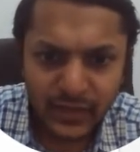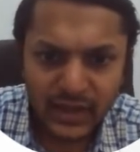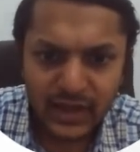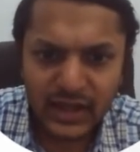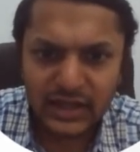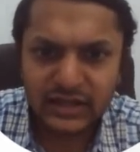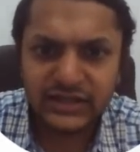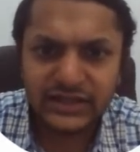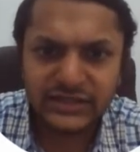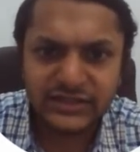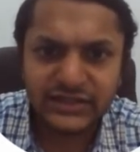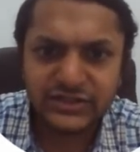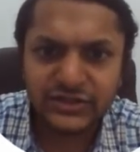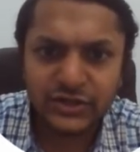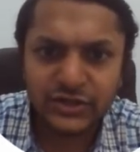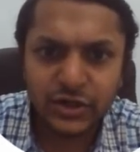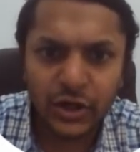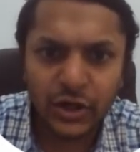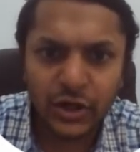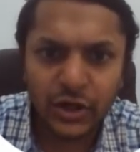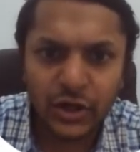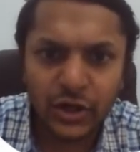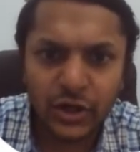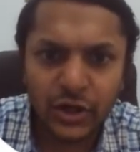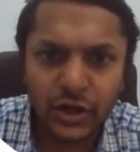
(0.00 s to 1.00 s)
This is
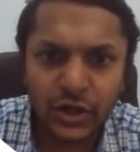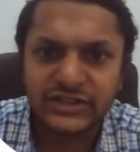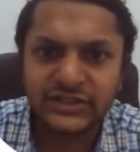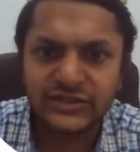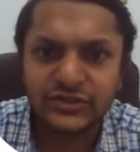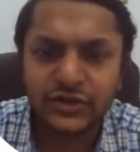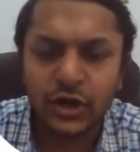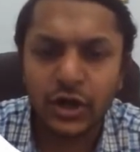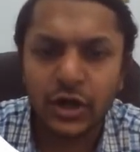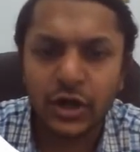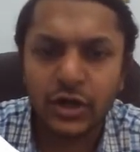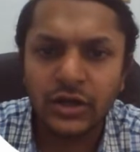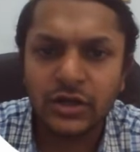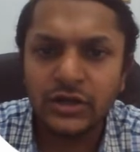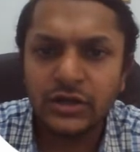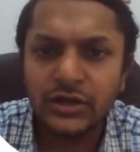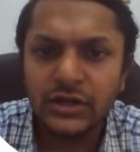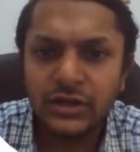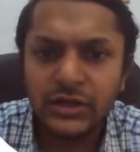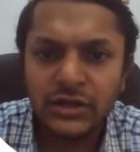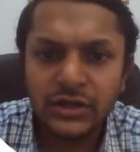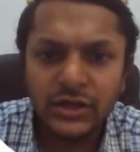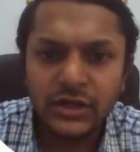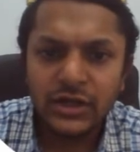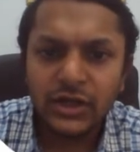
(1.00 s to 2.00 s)
wrong, this is wrong.
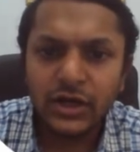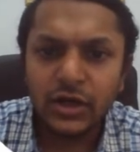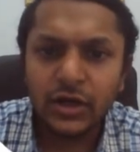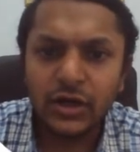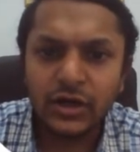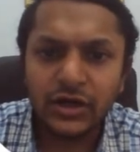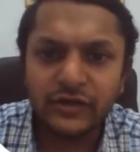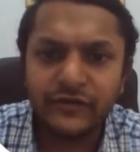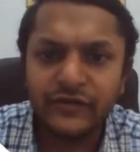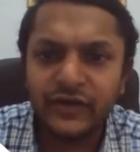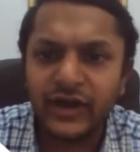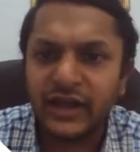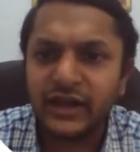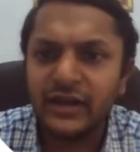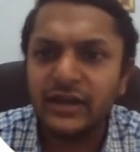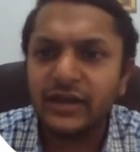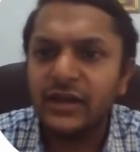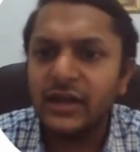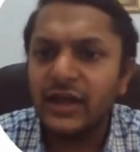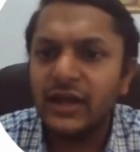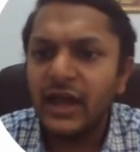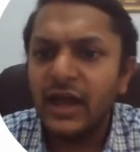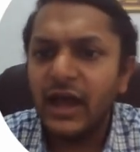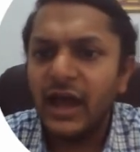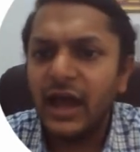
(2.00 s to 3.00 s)
Okay, fine.
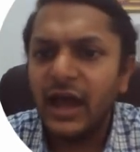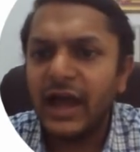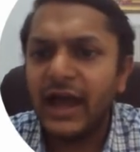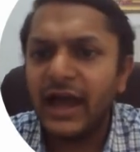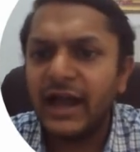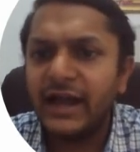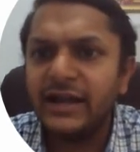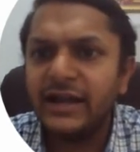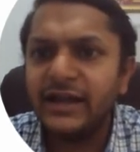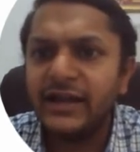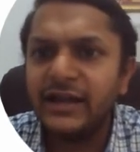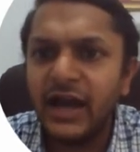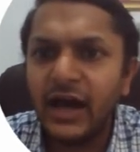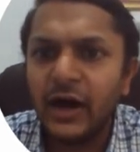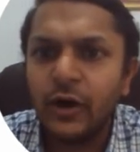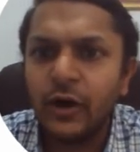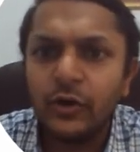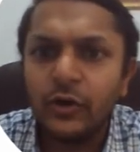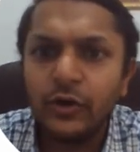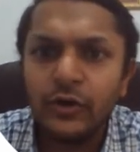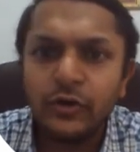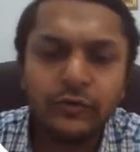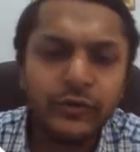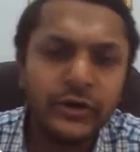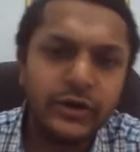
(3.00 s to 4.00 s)
And
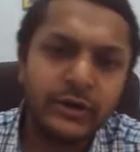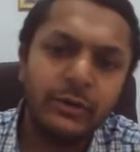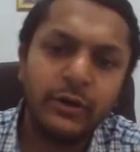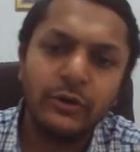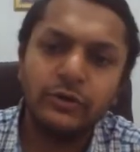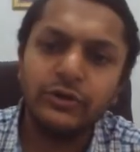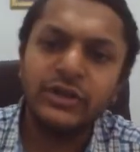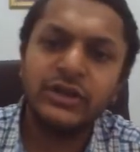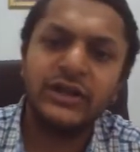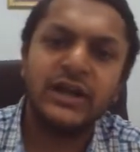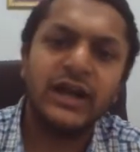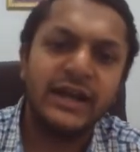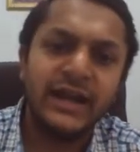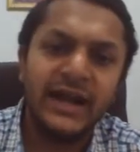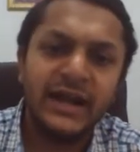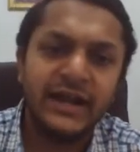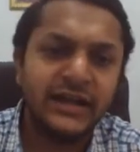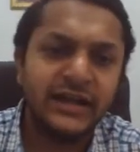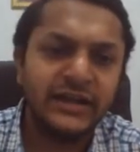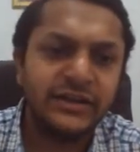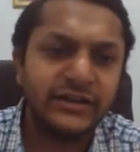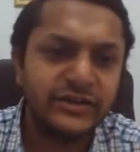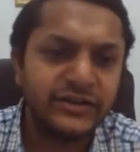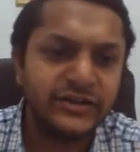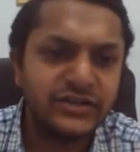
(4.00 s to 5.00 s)
now what about the
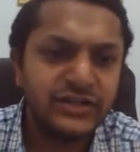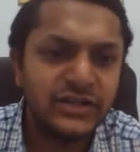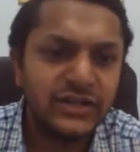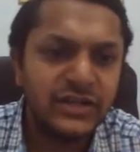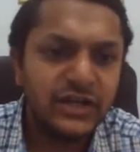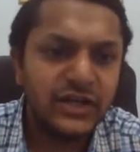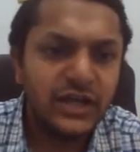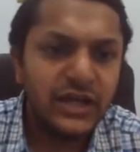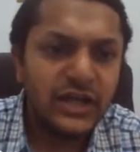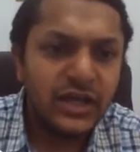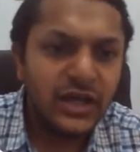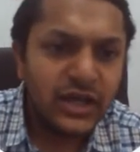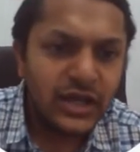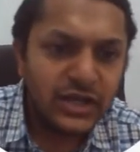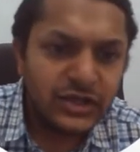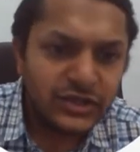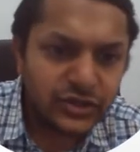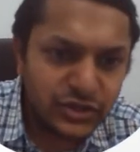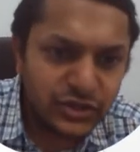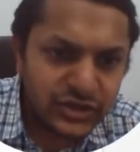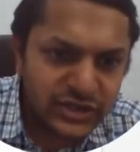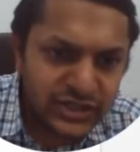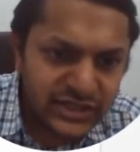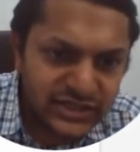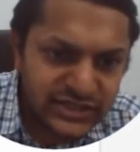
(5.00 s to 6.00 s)
kinetic energy?
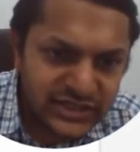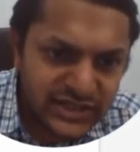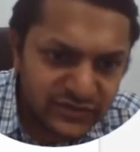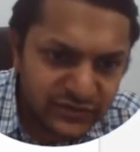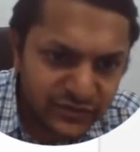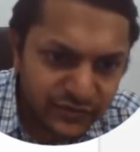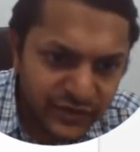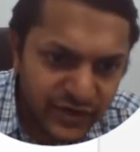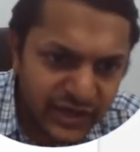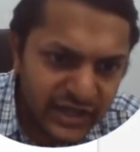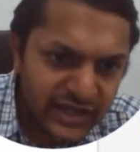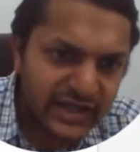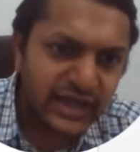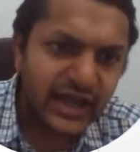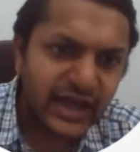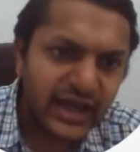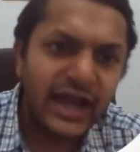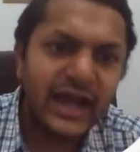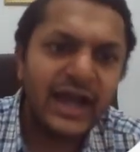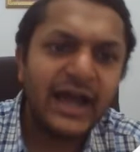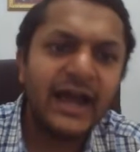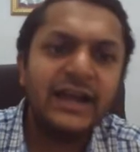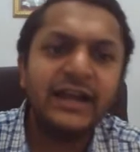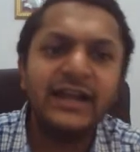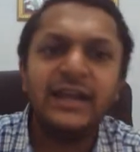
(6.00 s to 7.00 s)
So this is V,
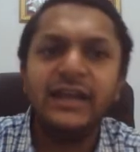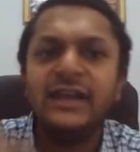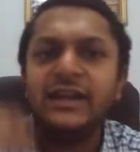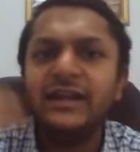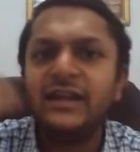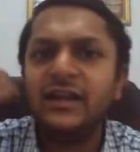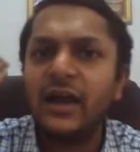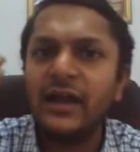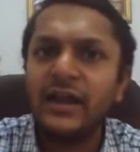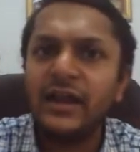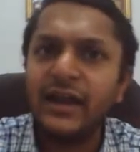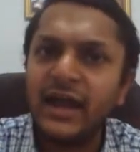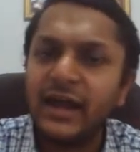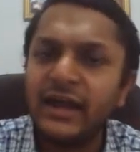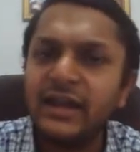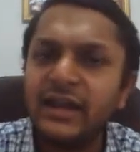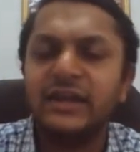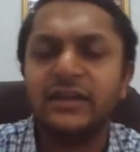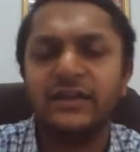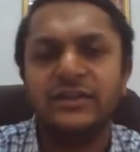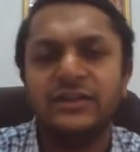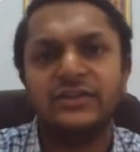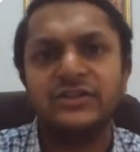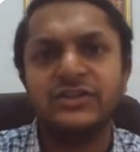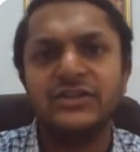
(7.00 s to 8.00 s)
and in kinetic
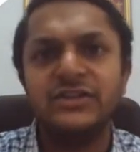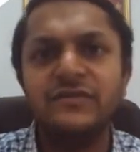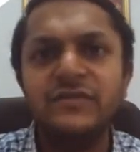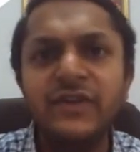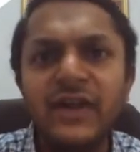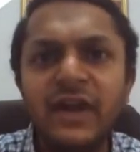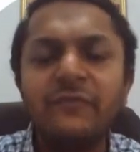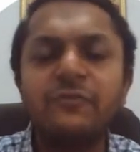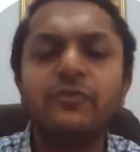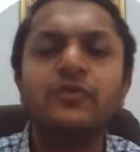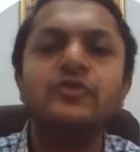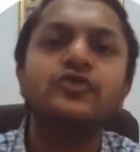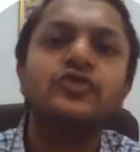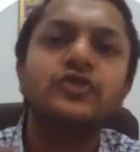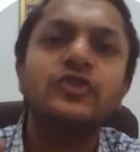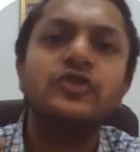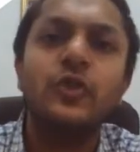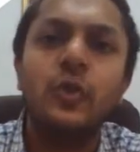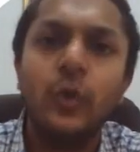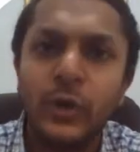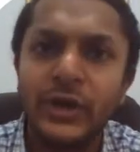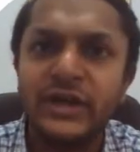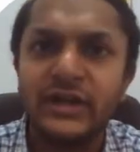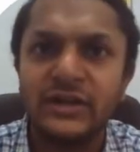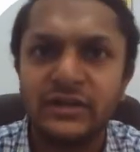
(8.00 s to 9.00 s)
energy we have to
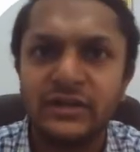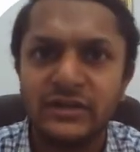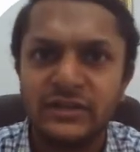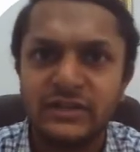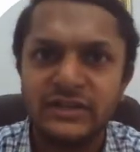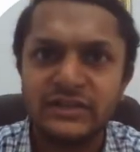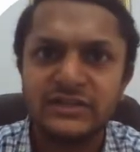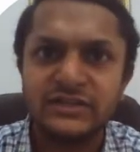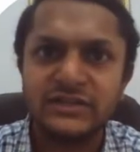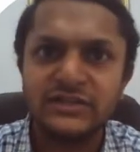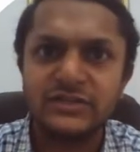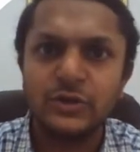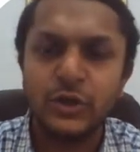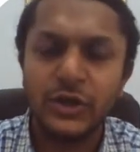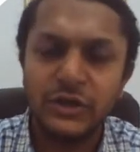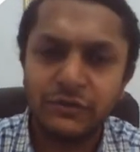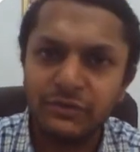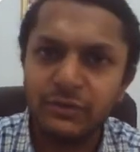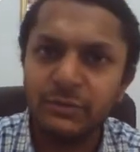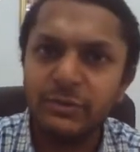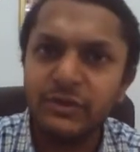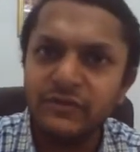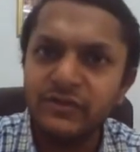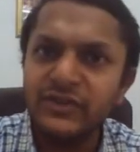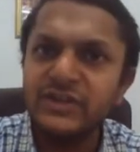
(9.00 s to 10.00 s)
square this, so it
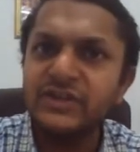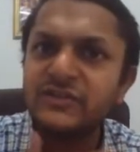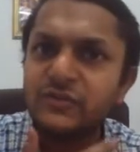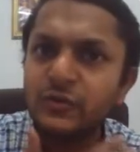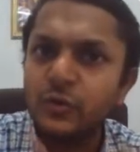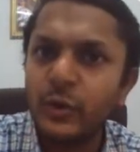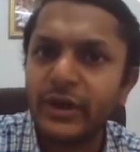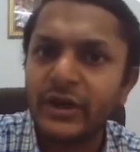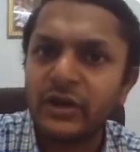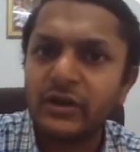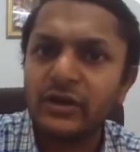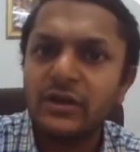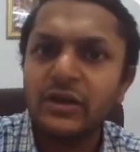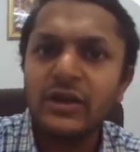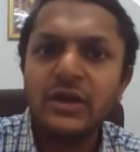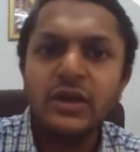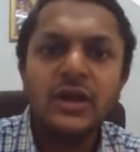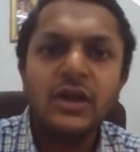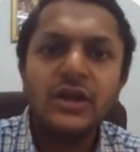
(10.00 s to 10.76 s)
will be V squared.